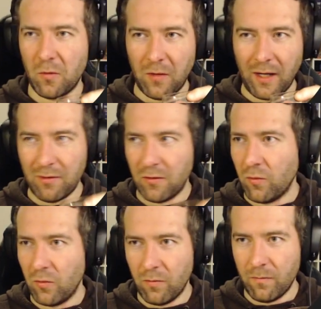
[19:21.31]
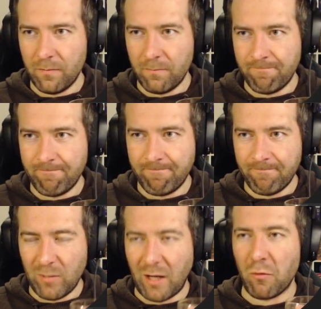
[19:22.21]
to dive into
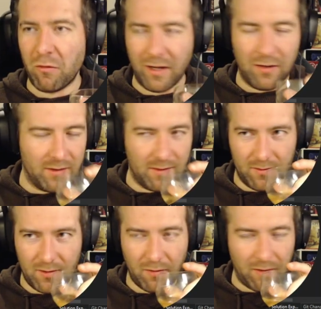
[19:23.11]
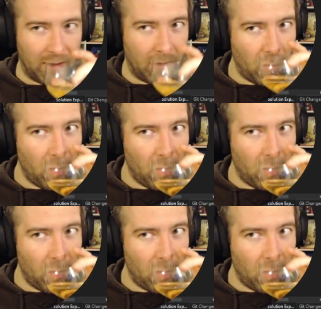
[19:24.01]
type providers and stuff like that.